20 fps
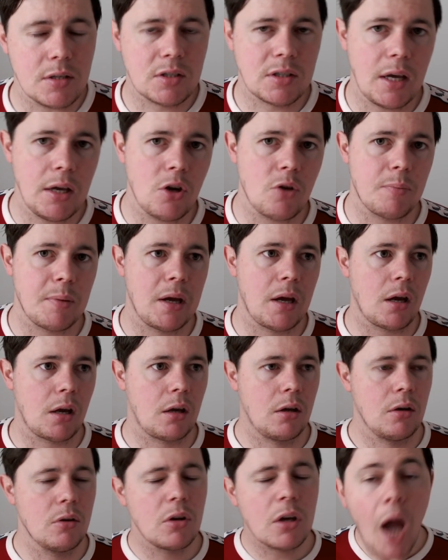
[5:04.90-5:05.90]

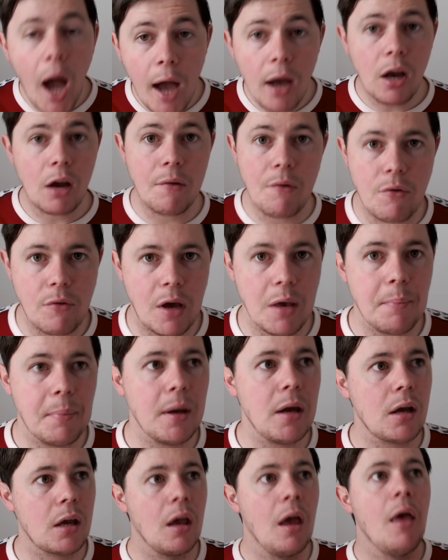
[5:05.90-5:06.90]
centre-back, can cover
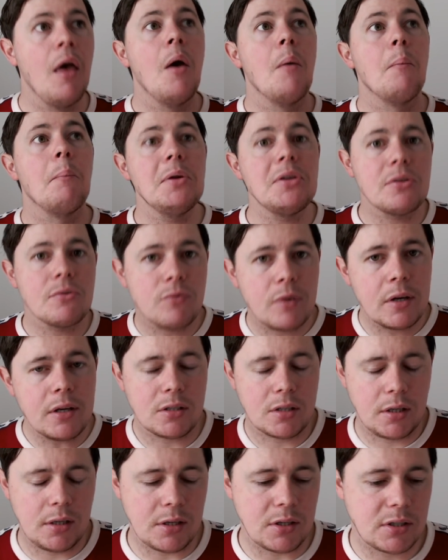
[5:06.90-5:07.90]
right-back, but he's a
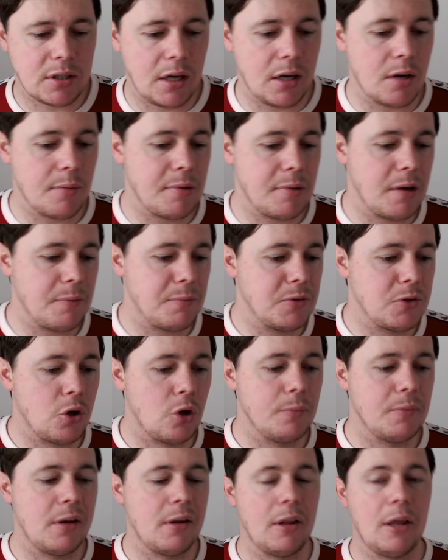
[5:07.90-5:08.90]
right-sided centre-back
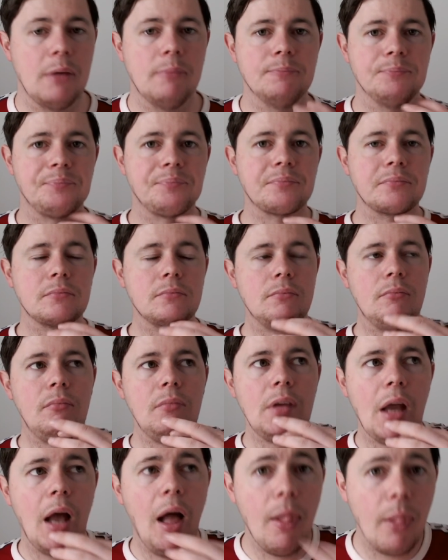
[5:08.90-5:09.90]
predominantly.
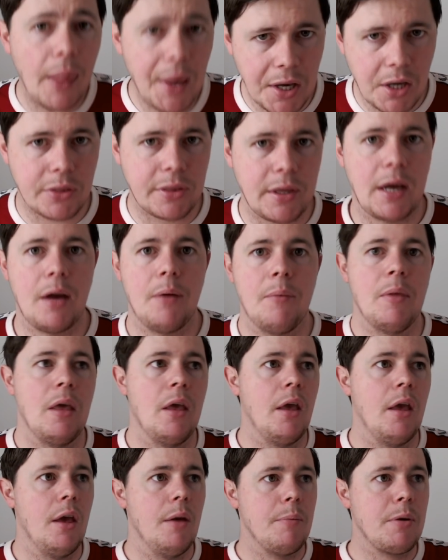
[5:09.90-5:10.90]
I like that.
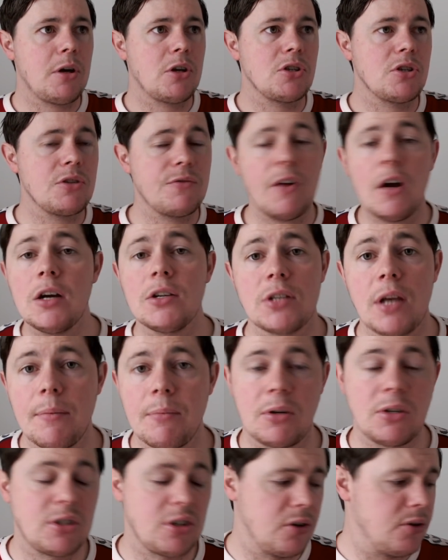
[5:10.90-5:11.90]
Because as far as I'm
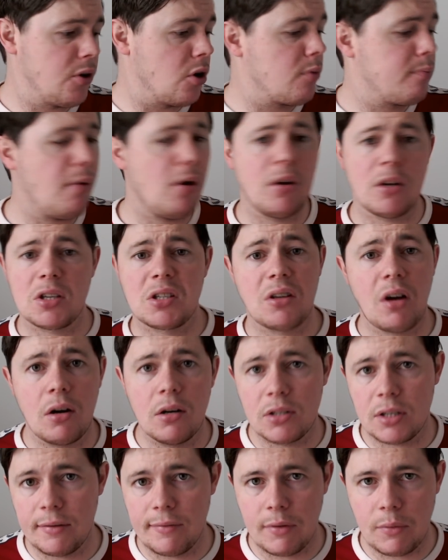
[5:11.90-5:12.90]
concerned, Ogbonna
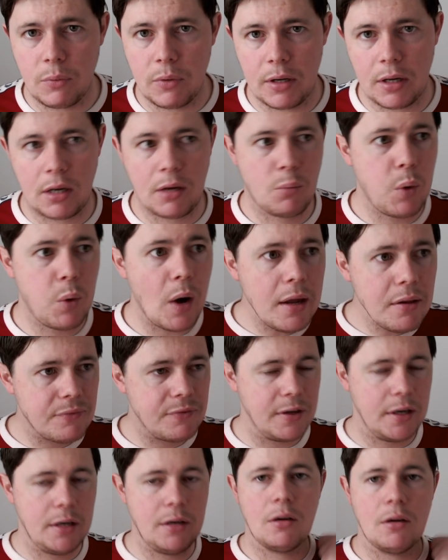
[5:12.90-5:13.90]
starts every week. When
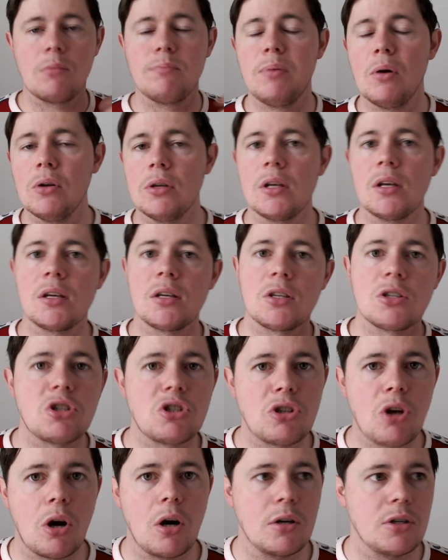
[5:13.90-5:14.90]
fit, Ogbonna
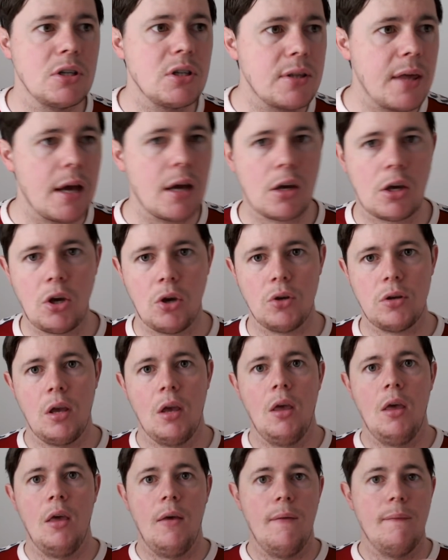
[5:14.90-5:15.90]
starts. He's that good.
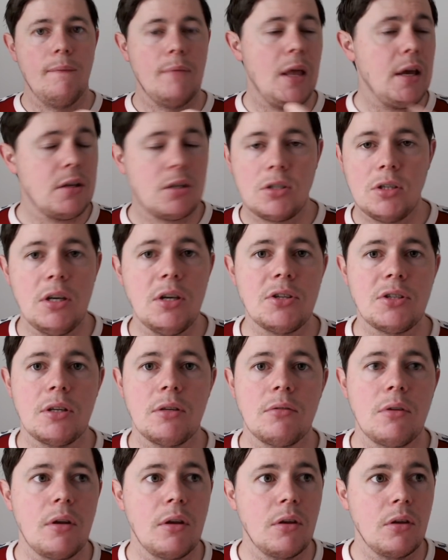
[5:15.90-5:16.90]
Last
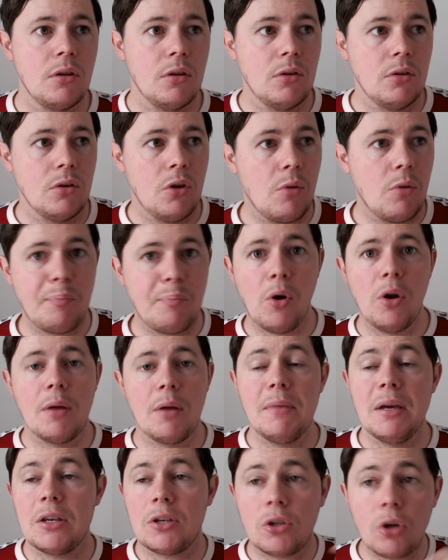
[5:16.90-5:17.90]
season, Ogbonna
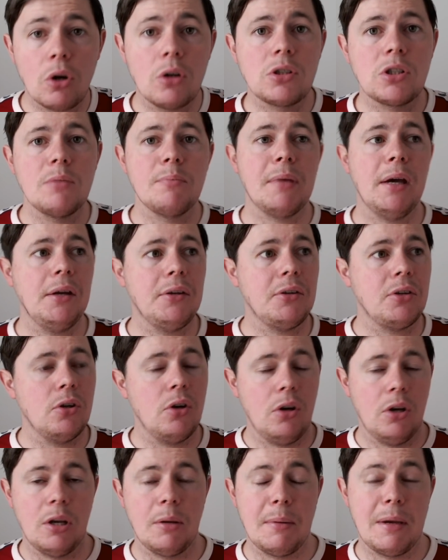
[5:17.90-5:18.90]
made Dawson
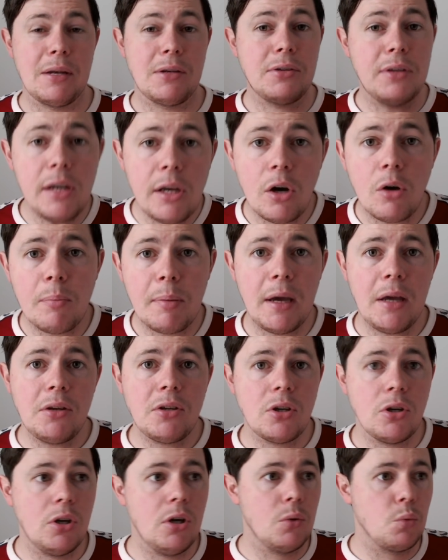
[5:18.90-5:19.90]
better. He made Diop
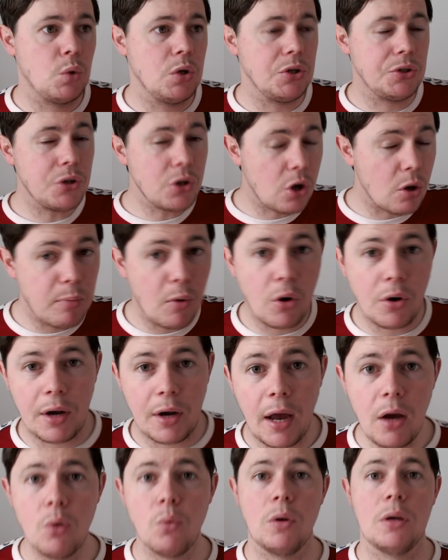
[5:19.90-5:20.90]
better. When you took Ogbonna
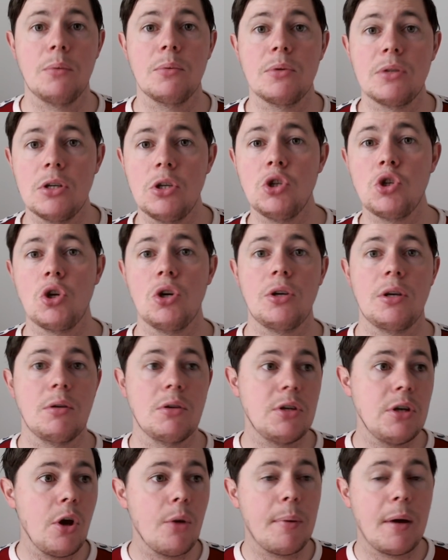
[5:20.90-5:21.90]
out when he was injured
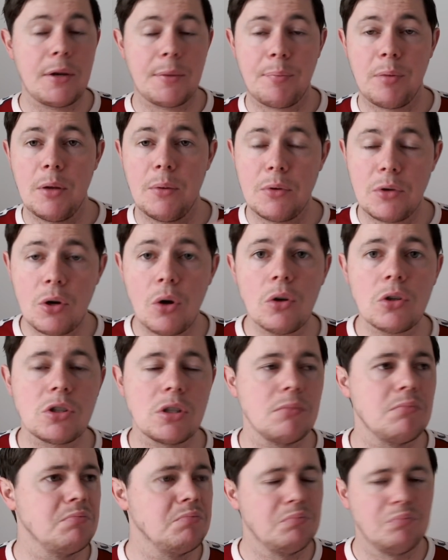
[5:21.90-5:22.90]
and Diop had to play with
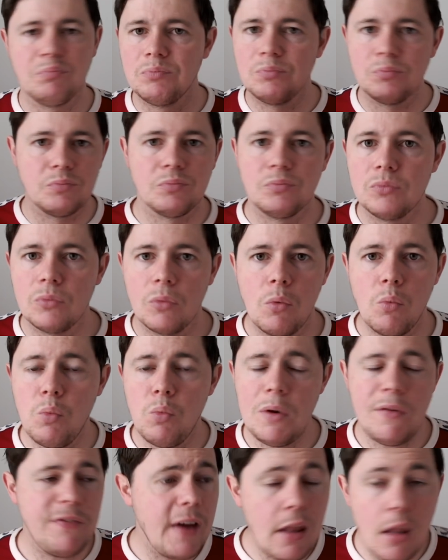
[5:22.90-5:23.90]
Dawson,
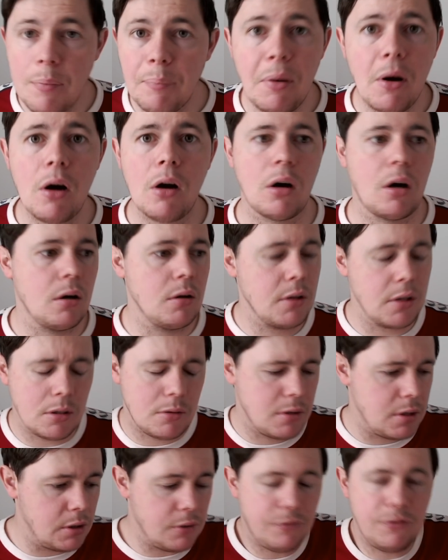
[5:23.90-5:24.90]
we fell apart. The
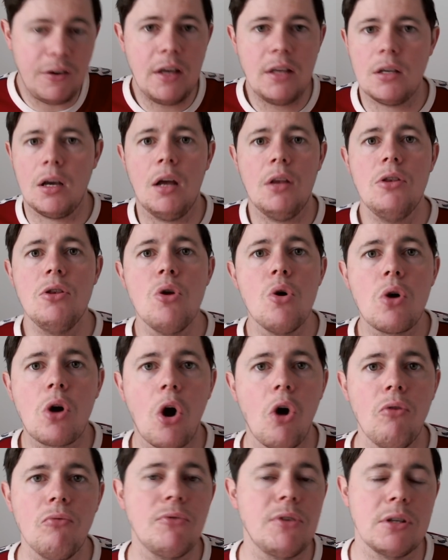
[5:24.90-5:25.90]
defence, I had no
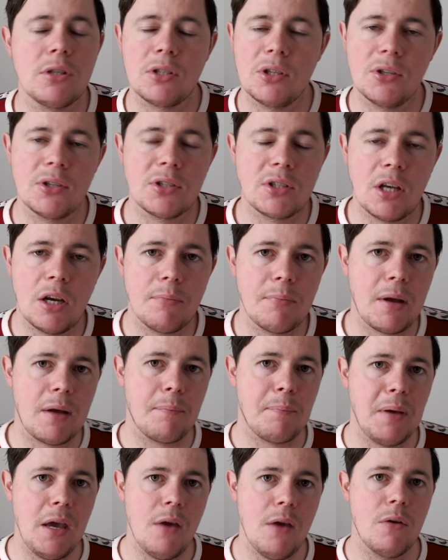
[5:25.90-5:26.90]
confidence in the centre-back
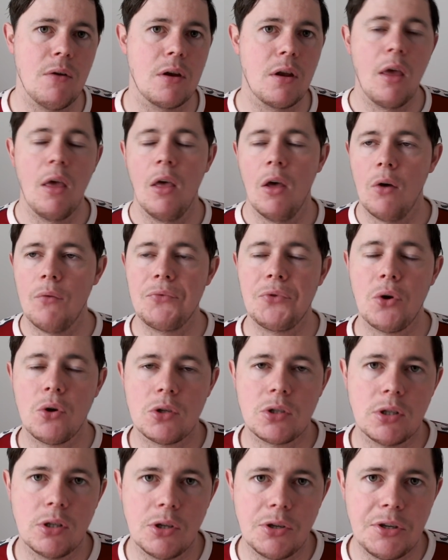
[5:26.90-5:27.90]
pairing of
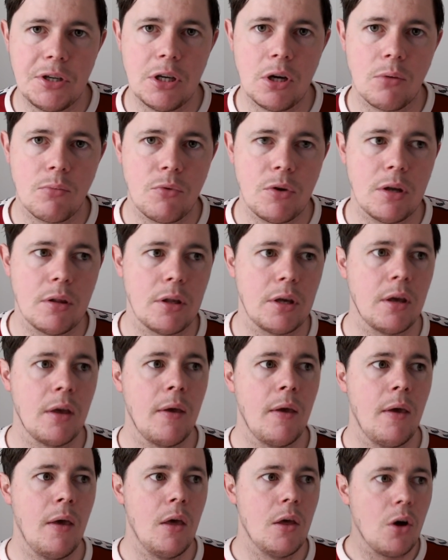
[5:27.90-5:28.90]
Dawson and Diop, really.
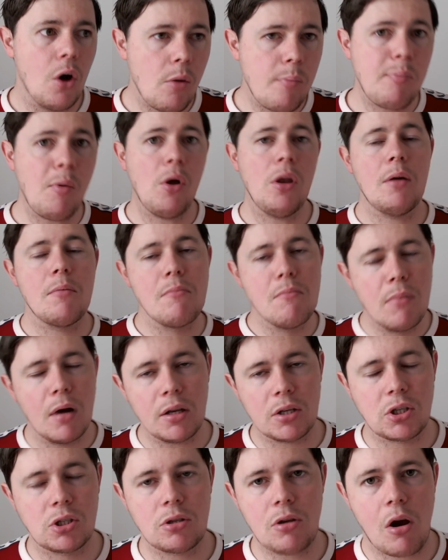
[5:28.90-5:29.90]
Ogbonna
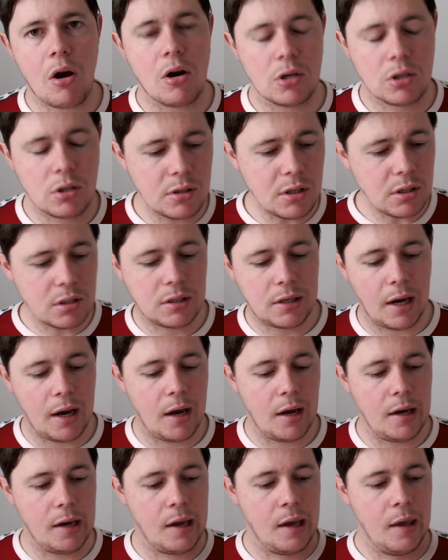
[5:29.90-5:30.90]
must start. So this
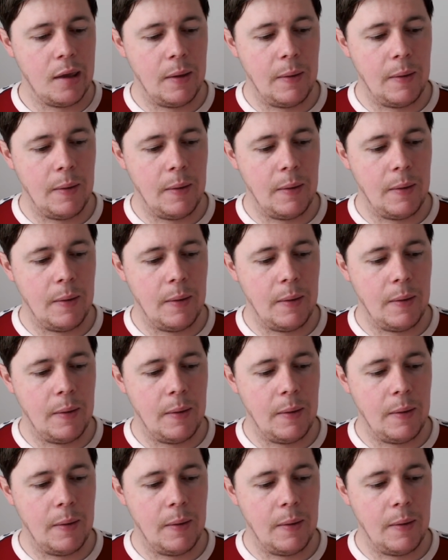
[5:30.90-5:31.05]
guy,